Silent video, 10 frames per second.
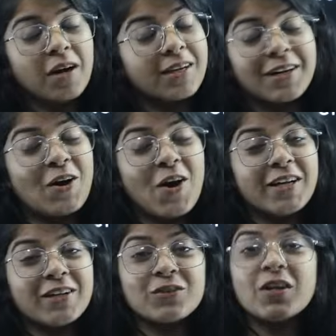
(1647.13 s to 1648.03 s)

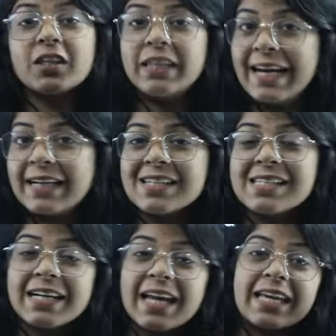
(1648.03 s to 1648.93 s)
according to the data
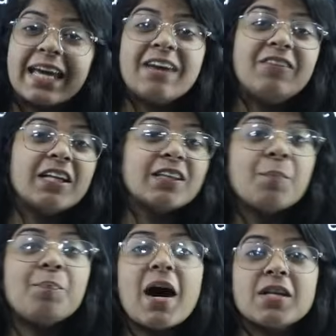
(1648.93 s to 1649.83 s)
set I gave it in the
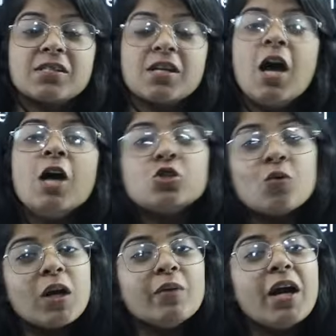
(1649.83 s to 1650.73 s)
past. So
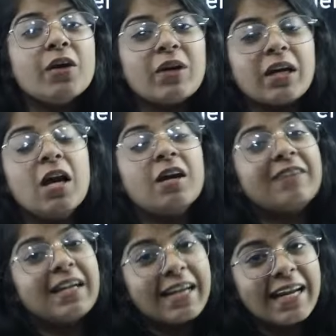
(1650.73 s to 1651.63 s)
what we are doing? We
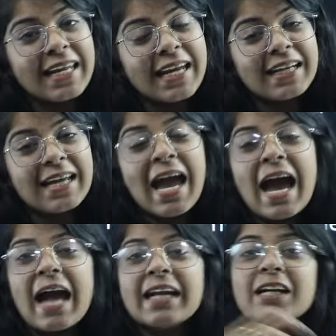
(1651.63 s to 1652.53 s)
are training it
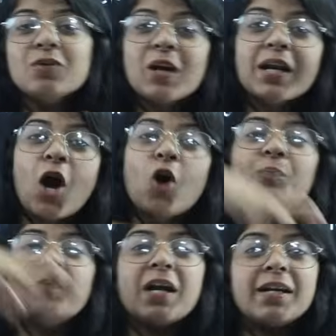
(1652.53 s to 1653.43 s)
and it will now
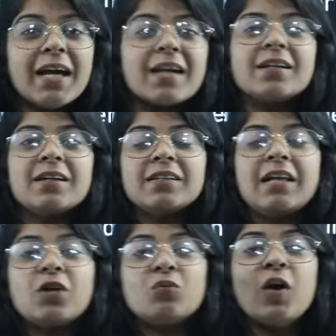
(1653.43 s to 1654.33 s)
predict
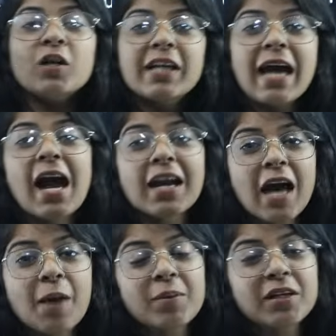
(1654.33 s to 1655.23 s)
that what can
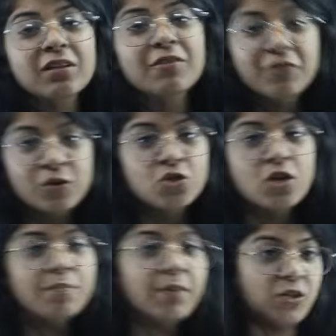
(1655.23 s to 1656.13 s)
happen in the
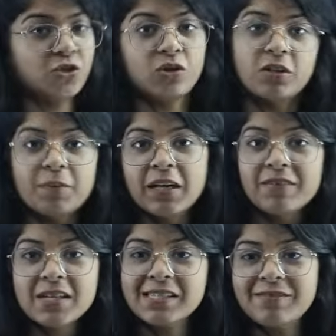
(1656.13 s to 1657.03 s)
future based on the
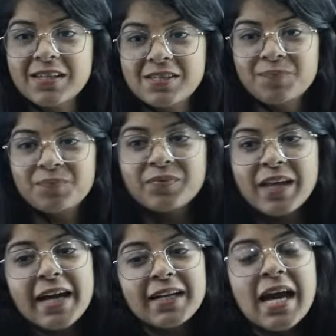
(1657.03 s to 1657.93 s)
previous events.
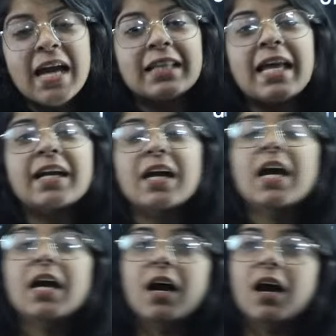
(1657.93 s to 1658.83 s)
Right? Like
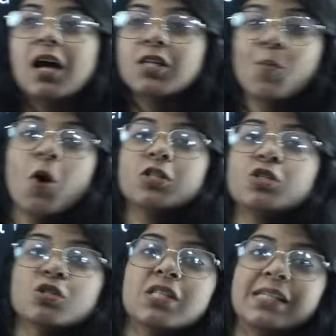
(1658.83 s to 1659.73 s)
the
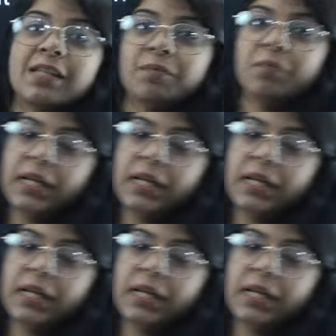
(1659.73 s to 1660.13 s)
monsoon season in